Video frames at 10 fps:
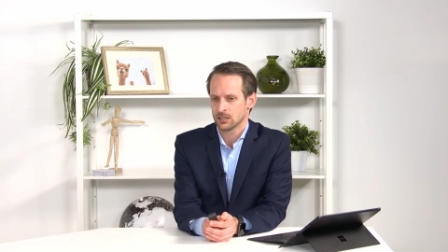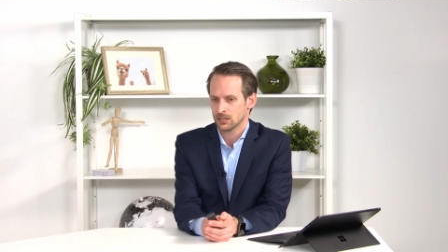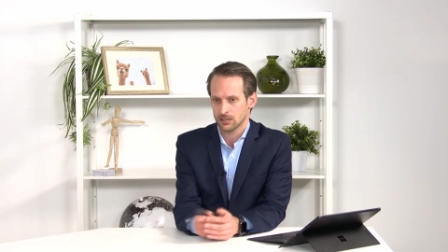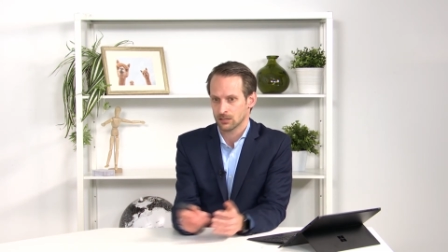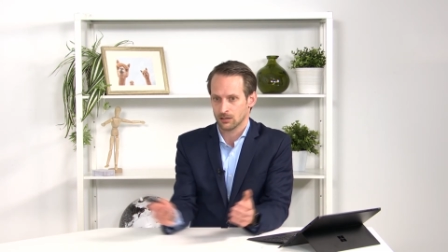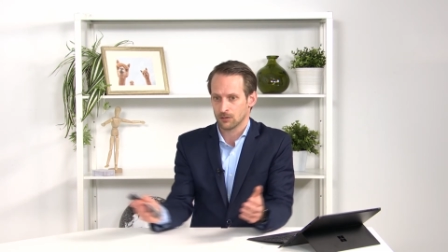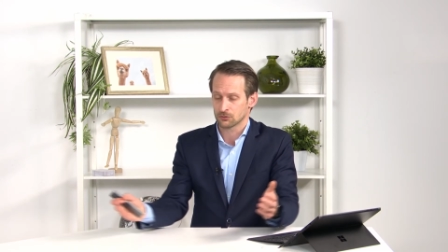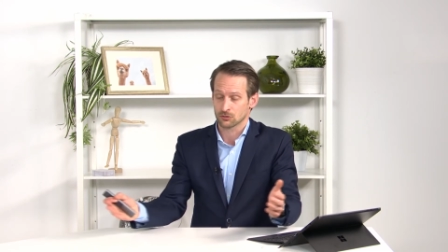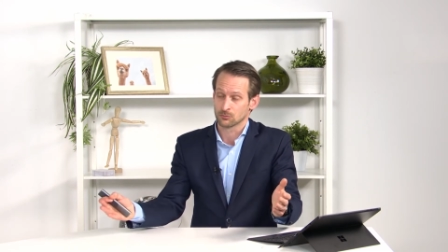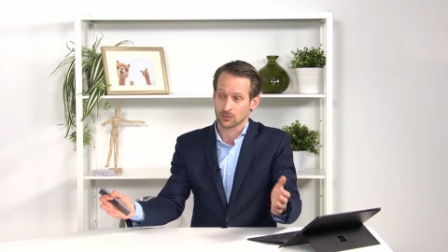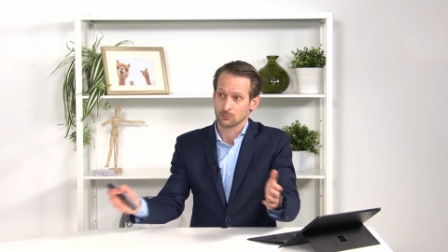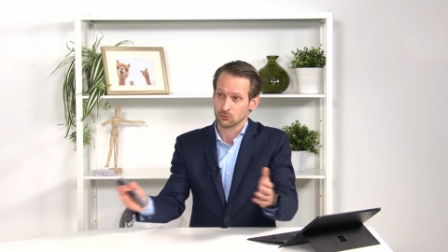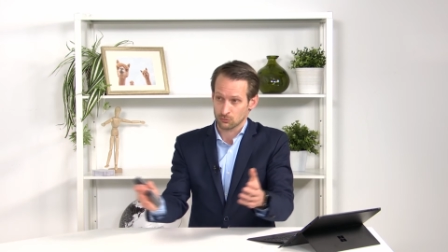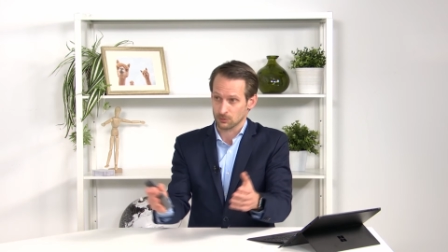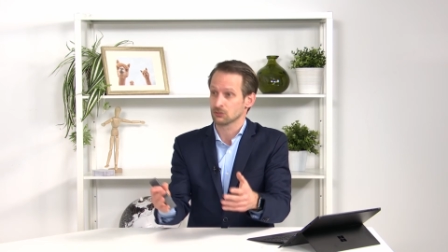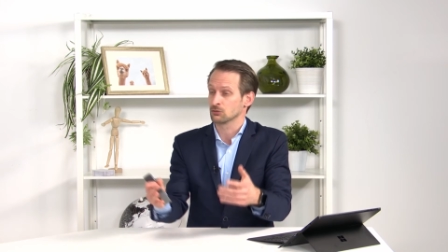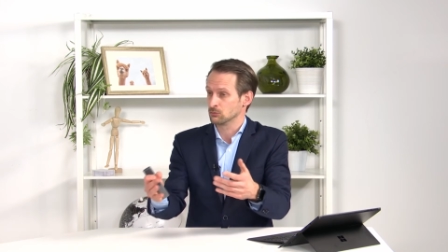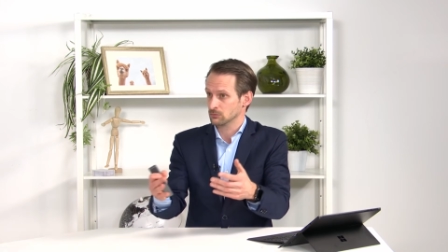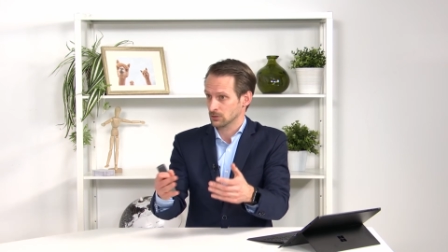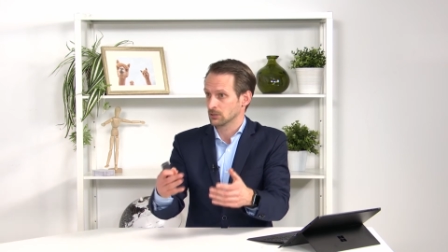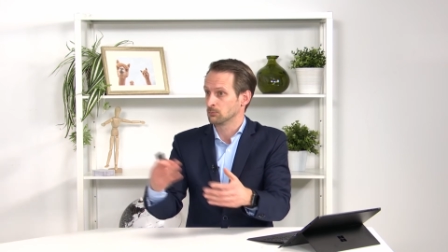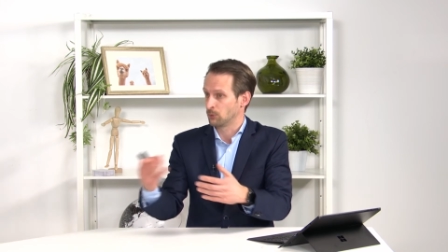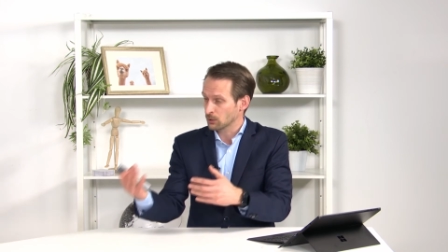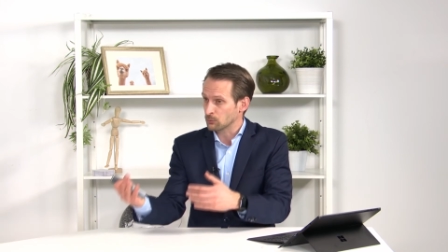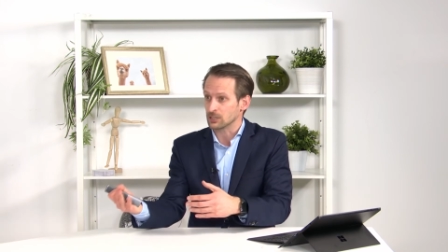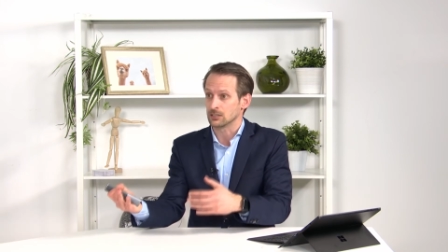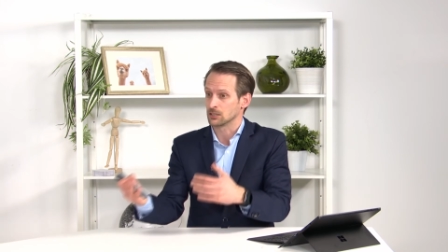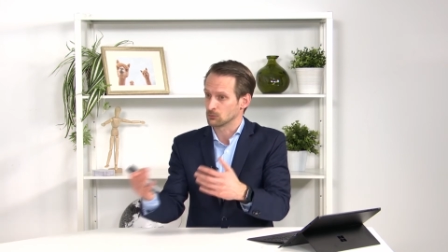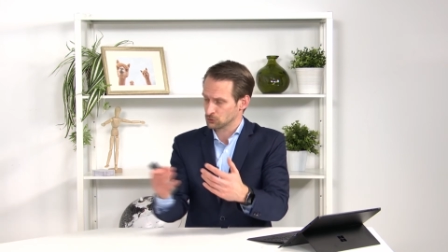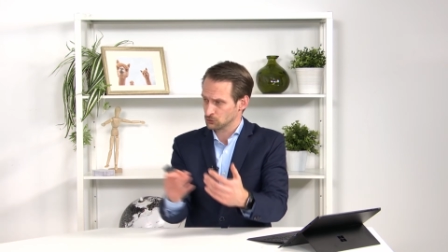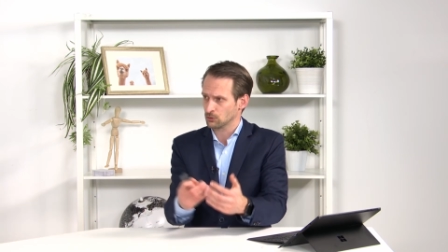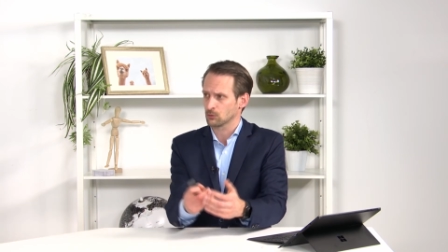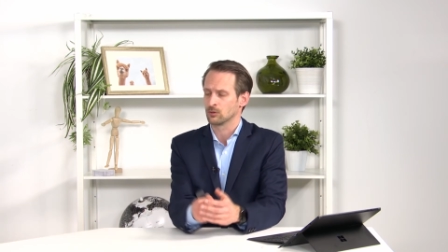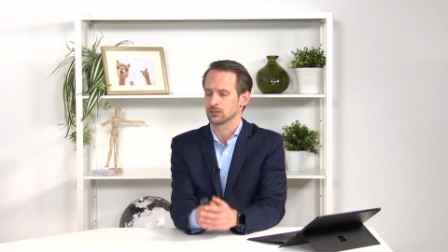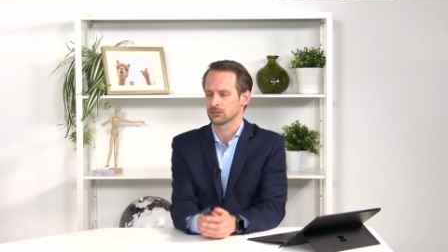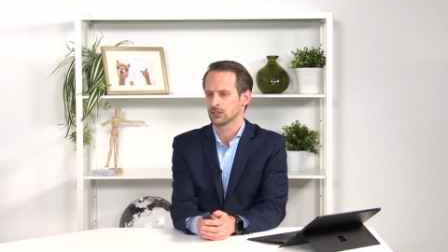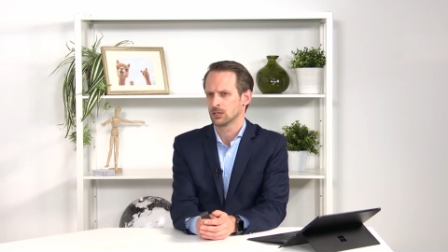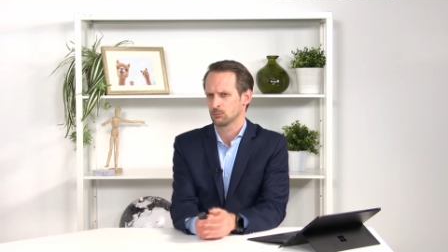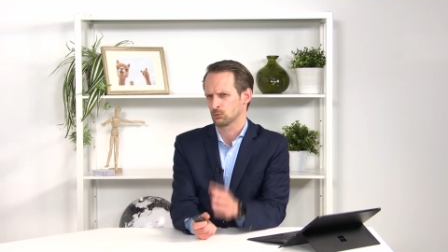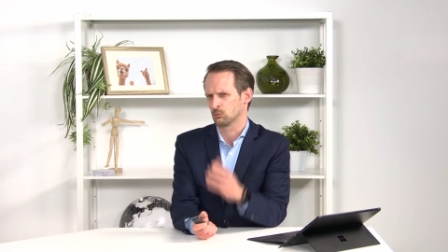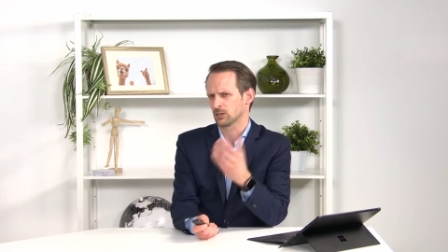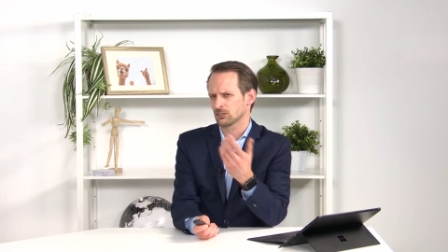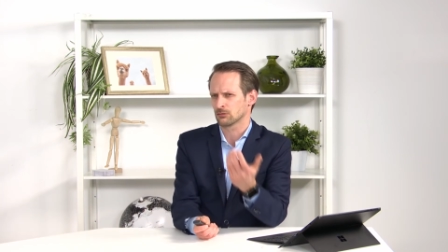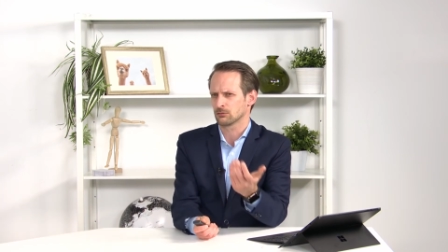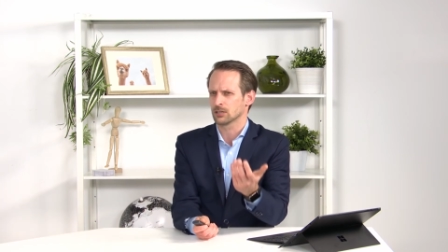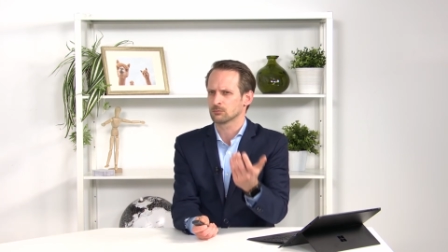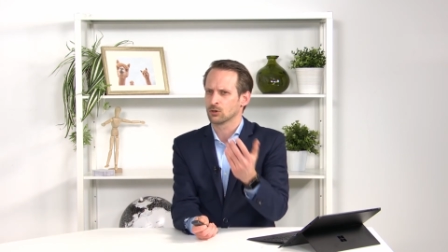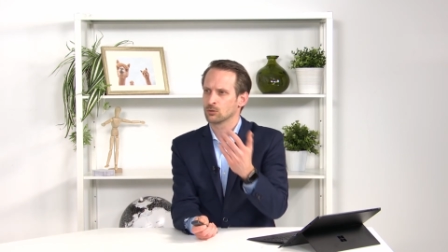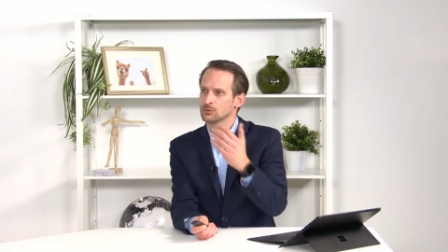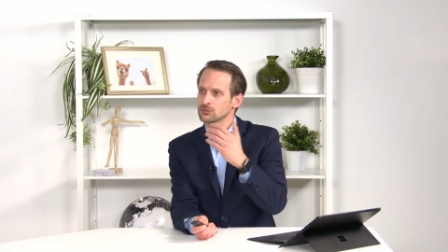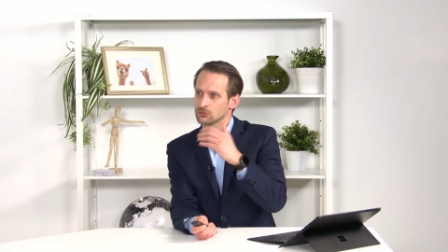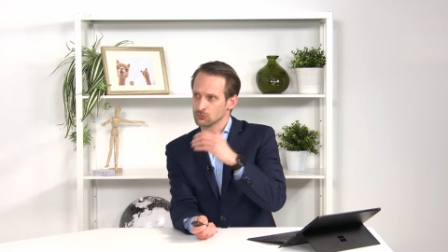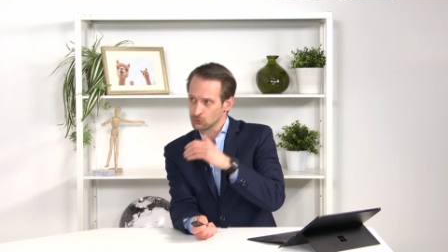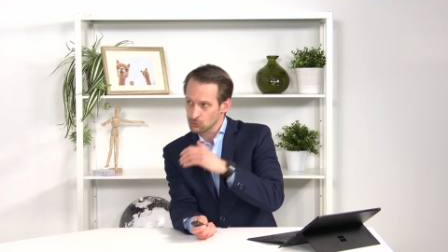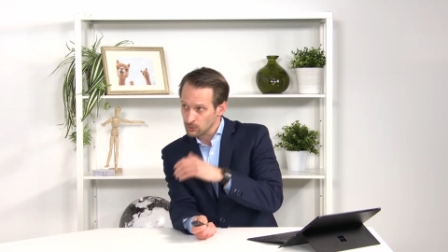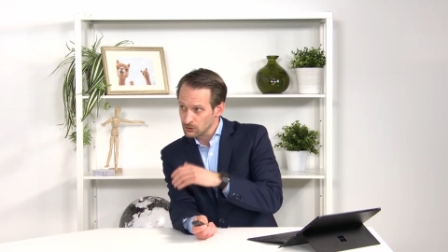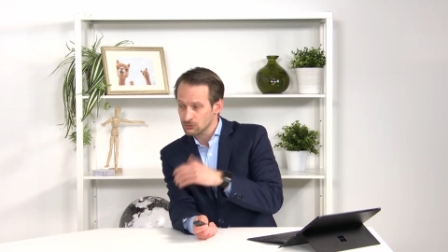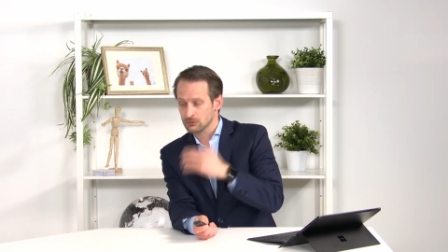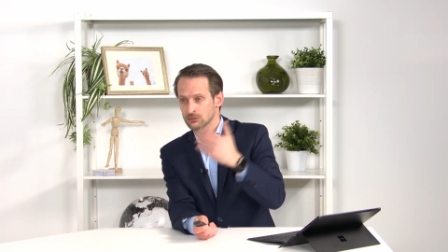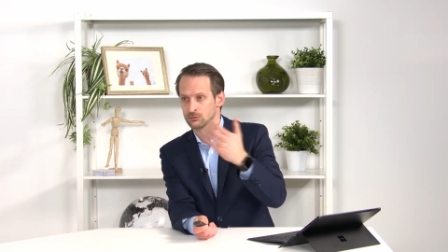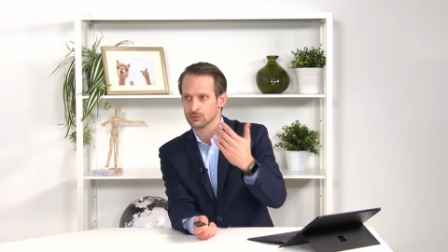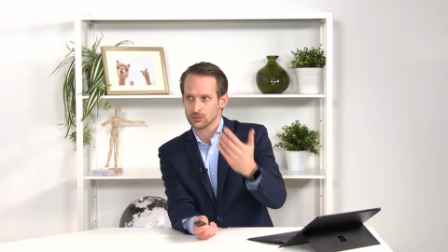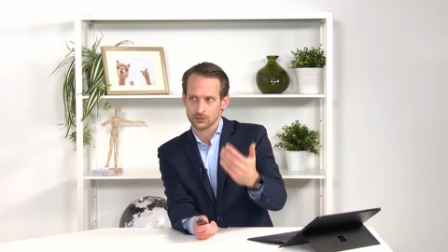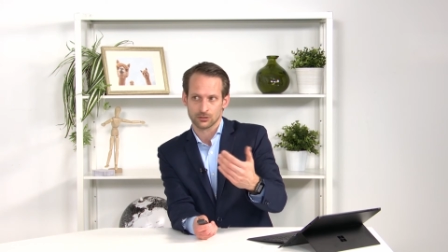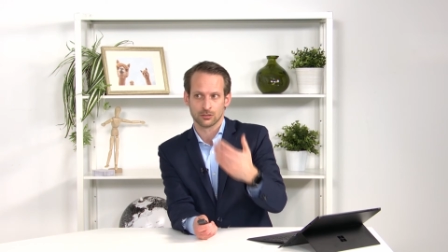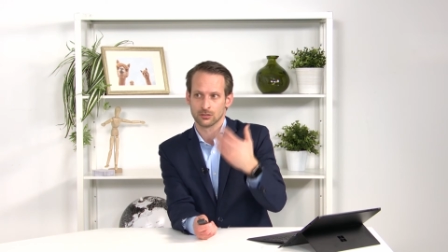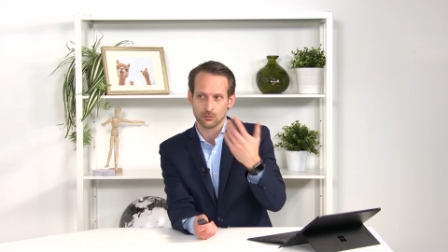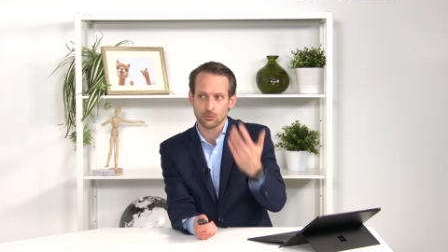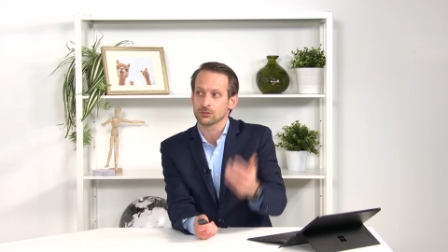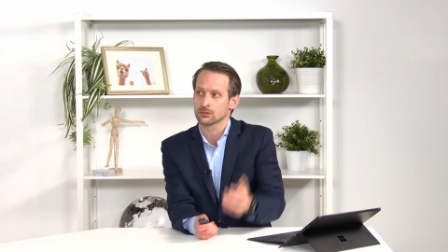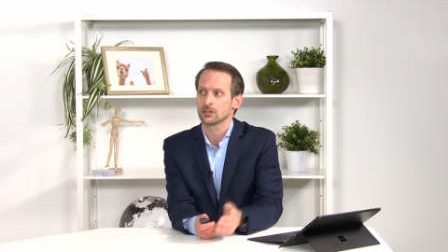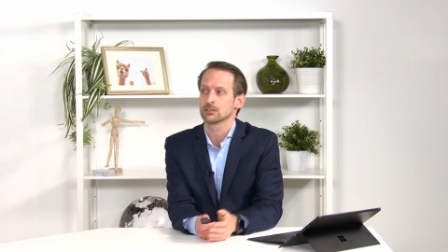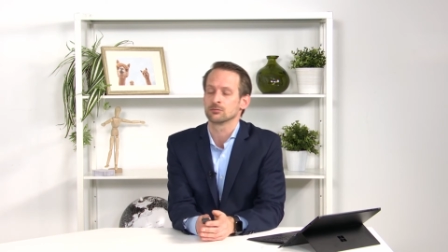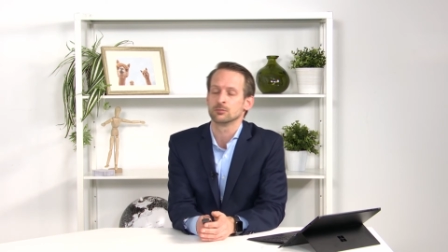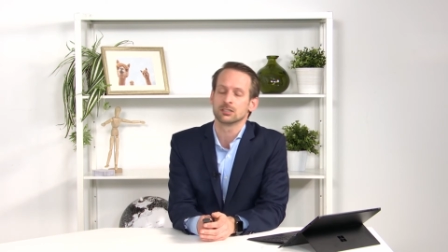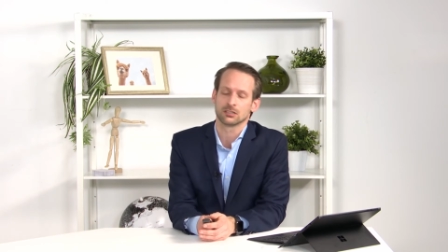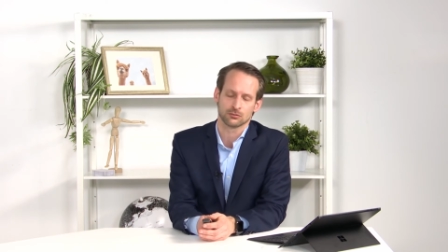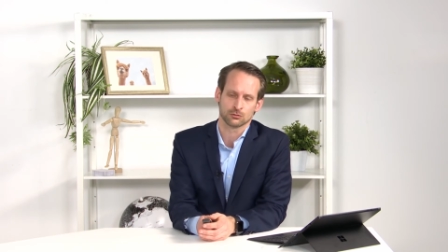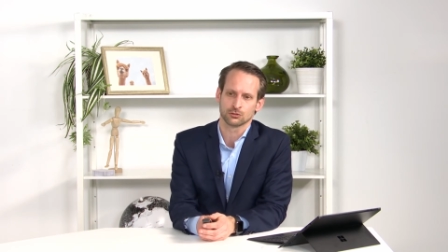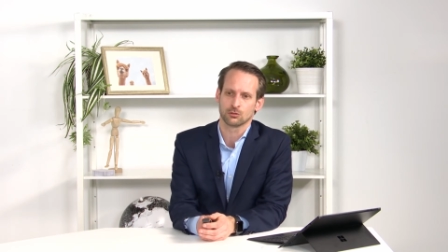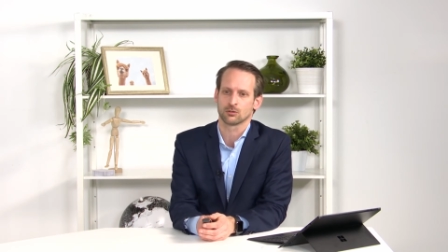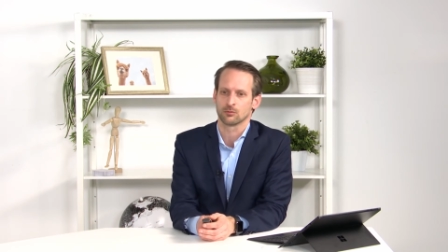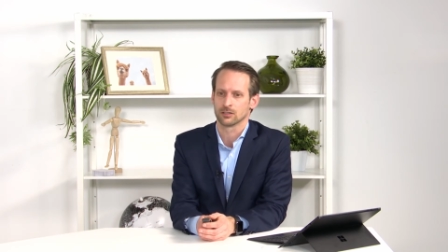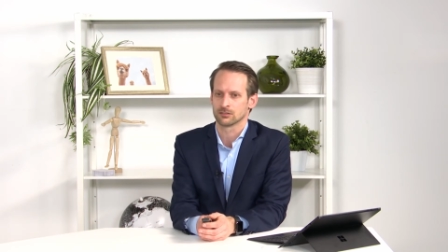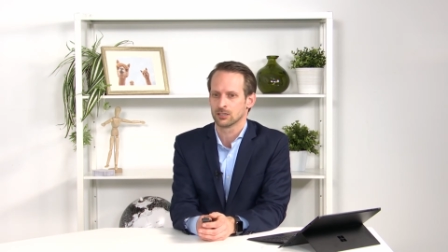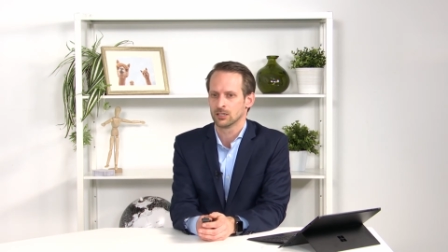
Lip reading: After some time you switch to bi-weekly or shorter ones. But what is the right moment to switch to other kind of meetings or shorter ones?